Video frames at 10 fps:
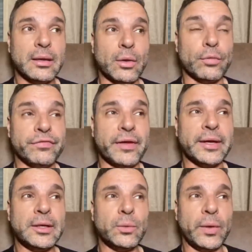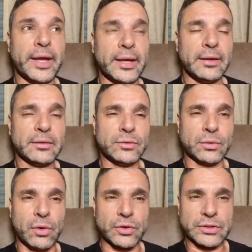or find a way to
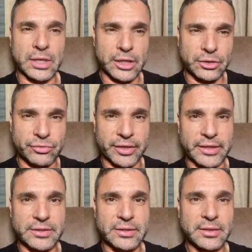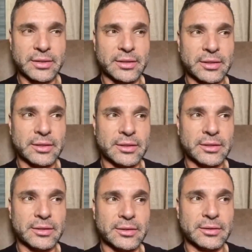cause countries
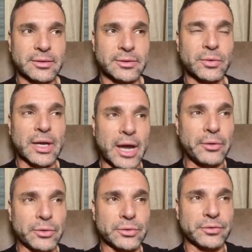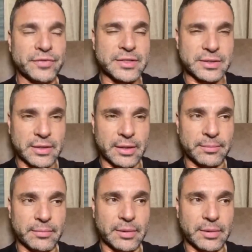to allow you to visit them.